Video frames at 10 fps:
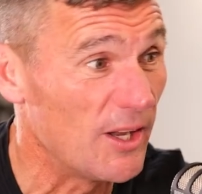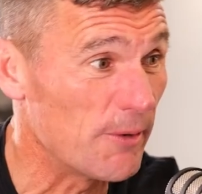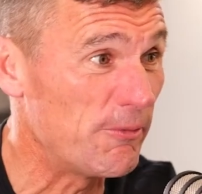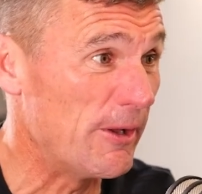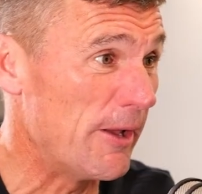
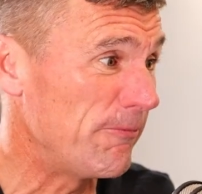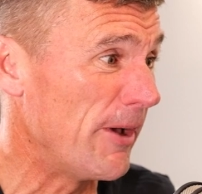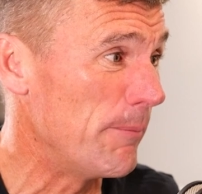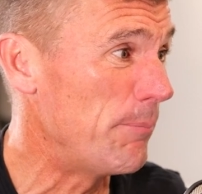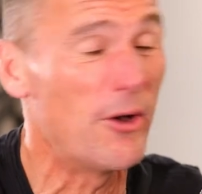Like, if
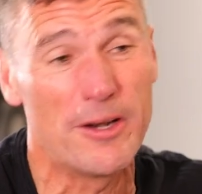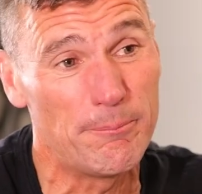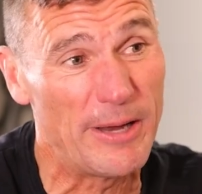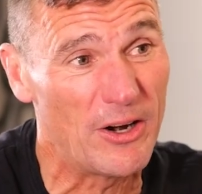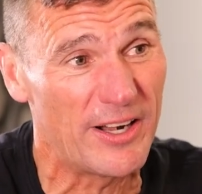
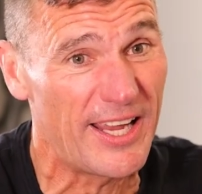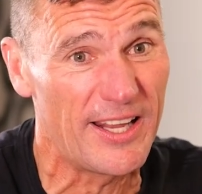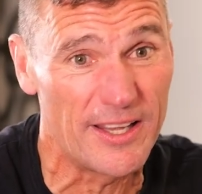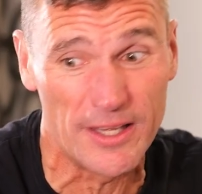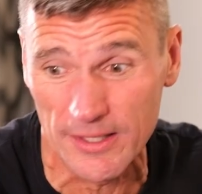Bowden Barrett
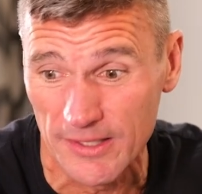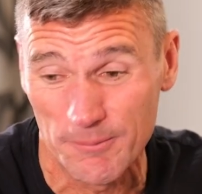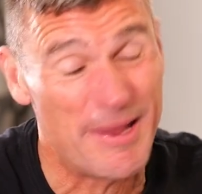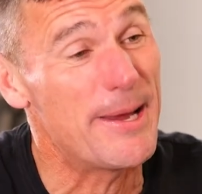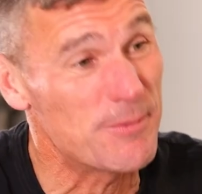had a
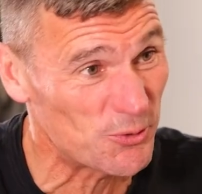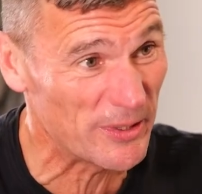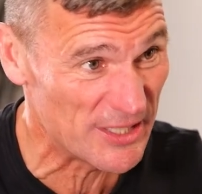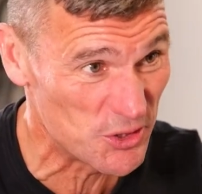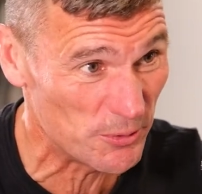
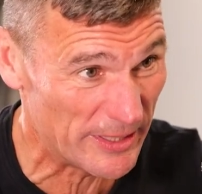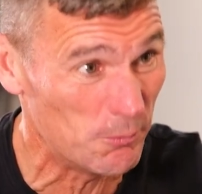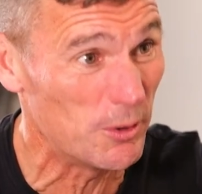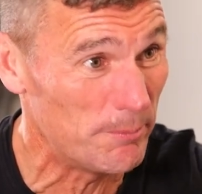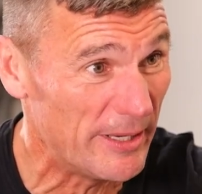hamstring injury,
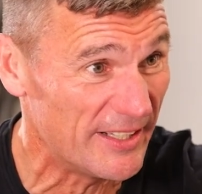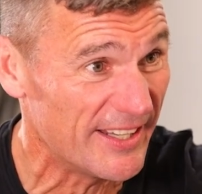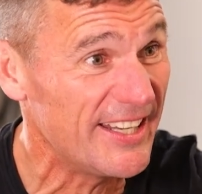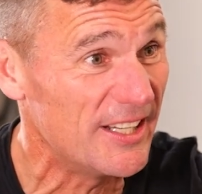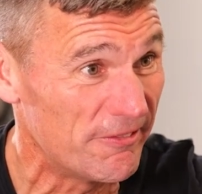it would have
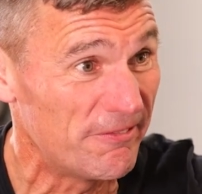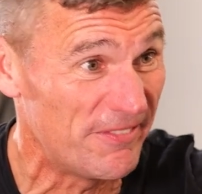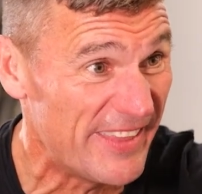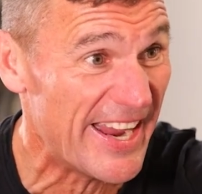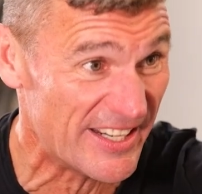been ahead
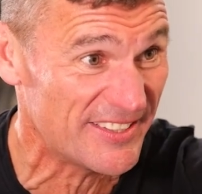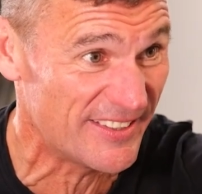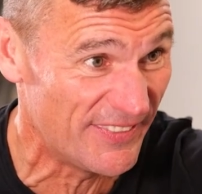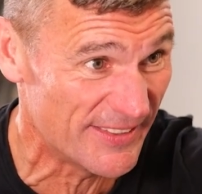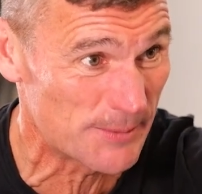of that
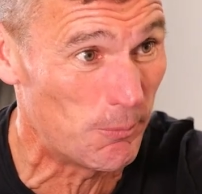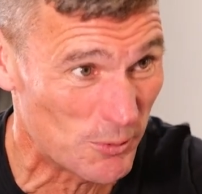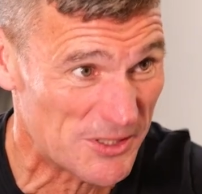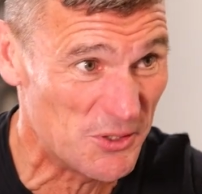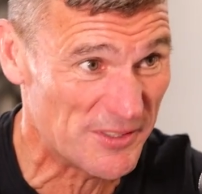in the
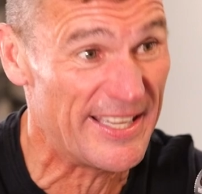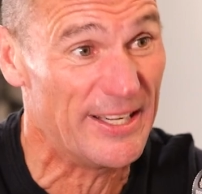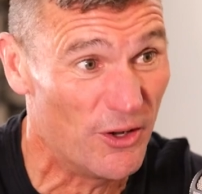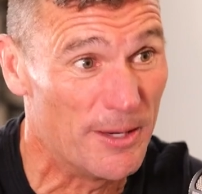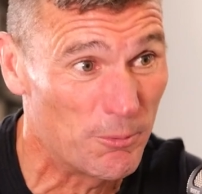sports news
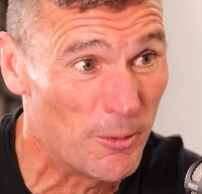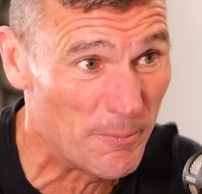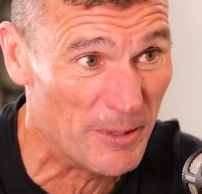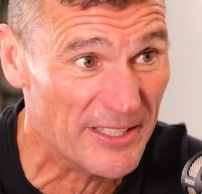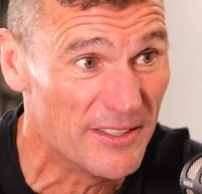that night,
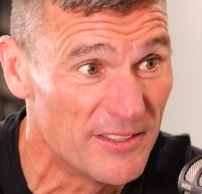probably.